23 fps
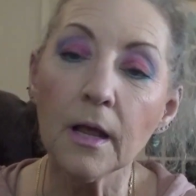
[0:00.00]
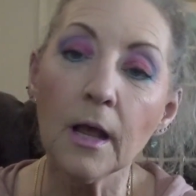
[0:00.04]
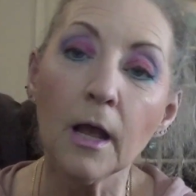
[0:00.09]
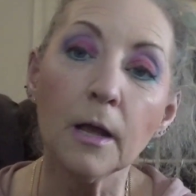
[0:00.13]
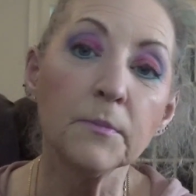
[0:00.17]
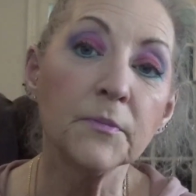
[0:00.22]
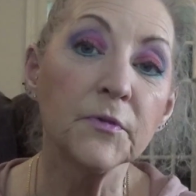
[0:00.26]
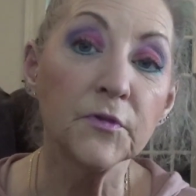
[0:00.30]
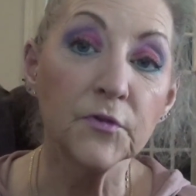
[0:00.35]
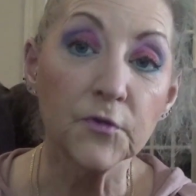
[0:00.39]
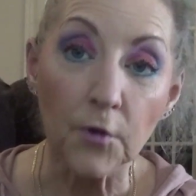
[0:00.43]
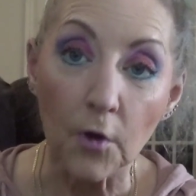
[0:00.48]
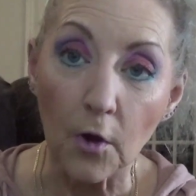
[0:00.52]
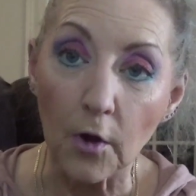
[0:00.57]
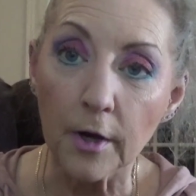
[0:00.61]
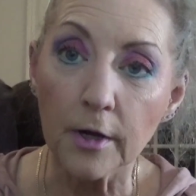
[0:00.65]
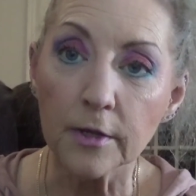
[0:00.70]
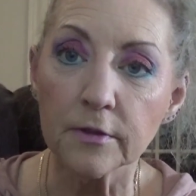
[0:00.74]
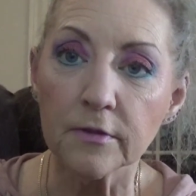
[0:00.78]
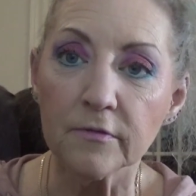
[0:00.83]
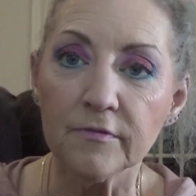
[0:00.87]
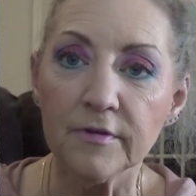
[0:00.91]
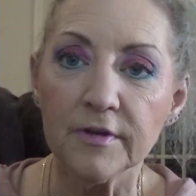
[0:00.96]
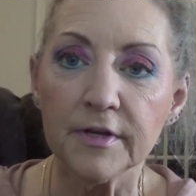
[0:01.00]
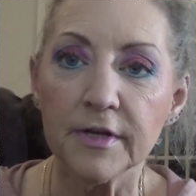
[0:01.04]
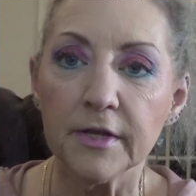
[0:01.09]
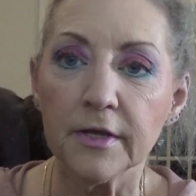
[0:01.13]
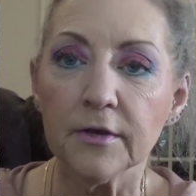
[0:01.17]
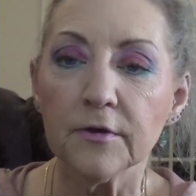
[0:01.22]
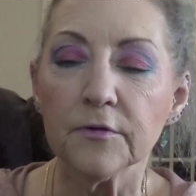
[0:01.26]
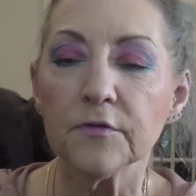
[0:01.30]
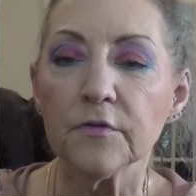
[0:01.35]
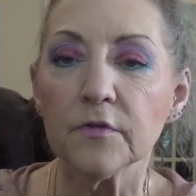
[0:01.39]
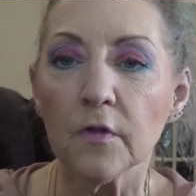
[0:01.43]
I'm sorry the
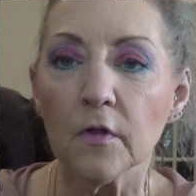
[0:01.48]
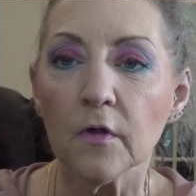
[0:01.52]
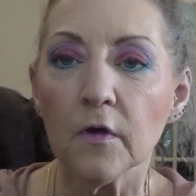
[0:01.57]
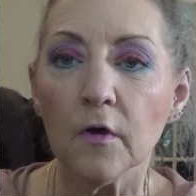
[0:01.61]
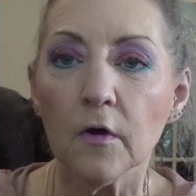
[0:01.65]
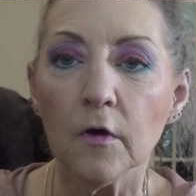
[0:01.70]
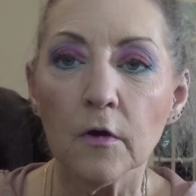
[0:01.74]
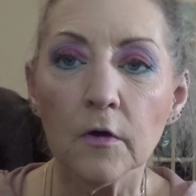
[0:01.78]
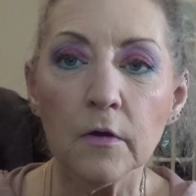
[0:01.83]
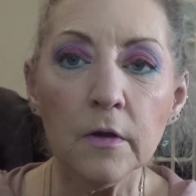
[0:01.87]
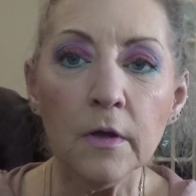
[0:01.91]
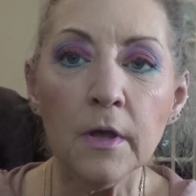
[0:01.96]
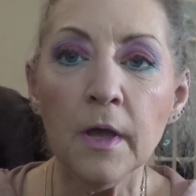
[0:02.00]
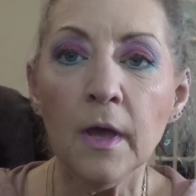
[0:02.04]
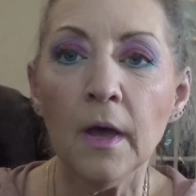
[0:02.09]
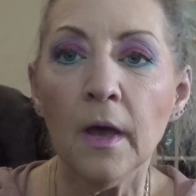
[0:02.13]
video's long.